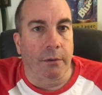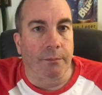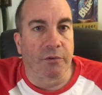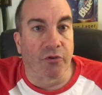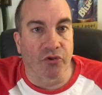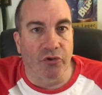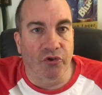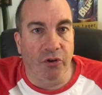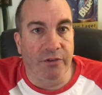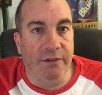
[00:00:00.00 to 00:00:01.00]
social
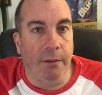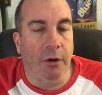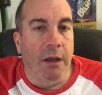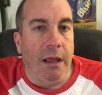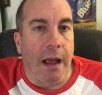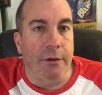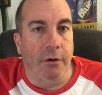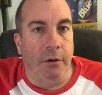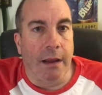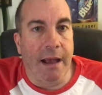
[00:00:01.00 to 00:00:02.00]
insurance number and
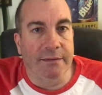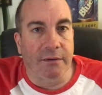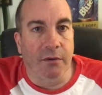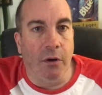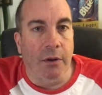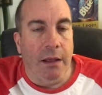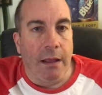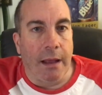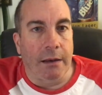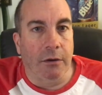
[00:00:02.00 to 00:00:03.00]
your access code,
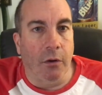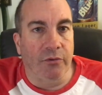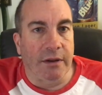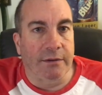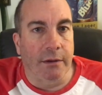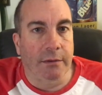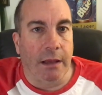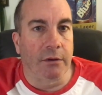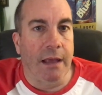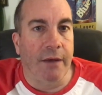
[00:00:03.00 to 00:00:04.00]
and it goes and it says, okay,
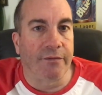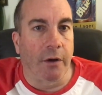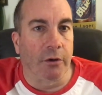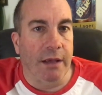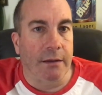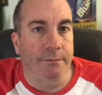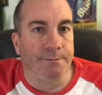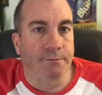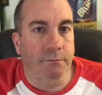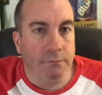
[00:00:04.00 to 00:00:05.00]
you can't file yet.
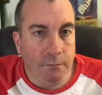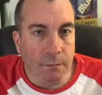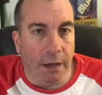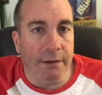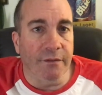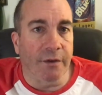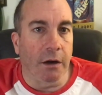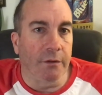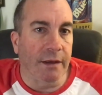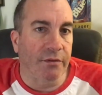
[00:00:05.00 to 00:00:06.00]
I can
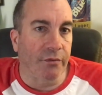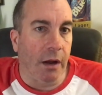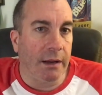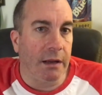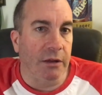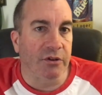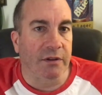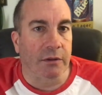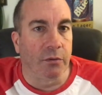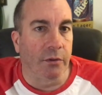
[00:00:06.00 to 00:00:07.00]
file next Friday, and it should
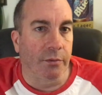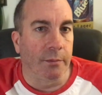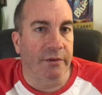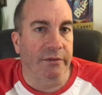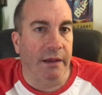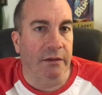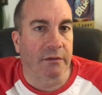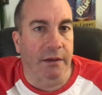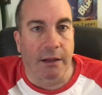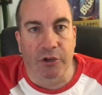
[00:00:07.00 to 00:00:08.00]
take 2 to 3 business days
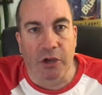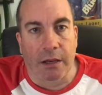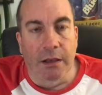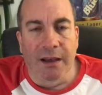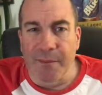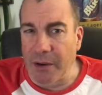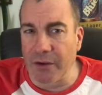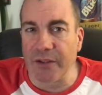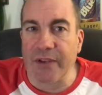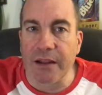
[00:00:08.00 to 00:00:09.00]
to get a check.
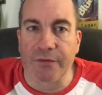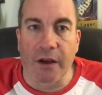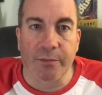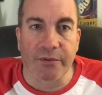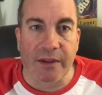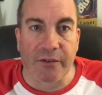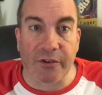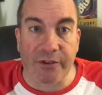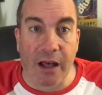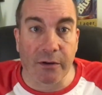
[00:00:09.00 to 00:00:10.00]
Apparently it's 85% of your
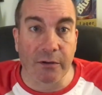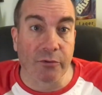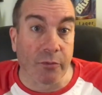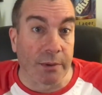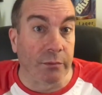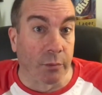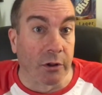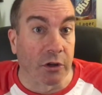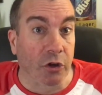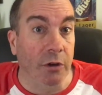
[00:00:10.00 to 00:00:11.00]
salary, which would be
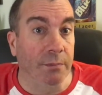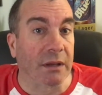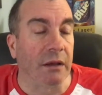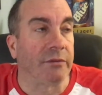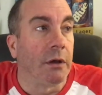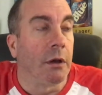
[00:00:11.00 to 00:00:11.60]
really good because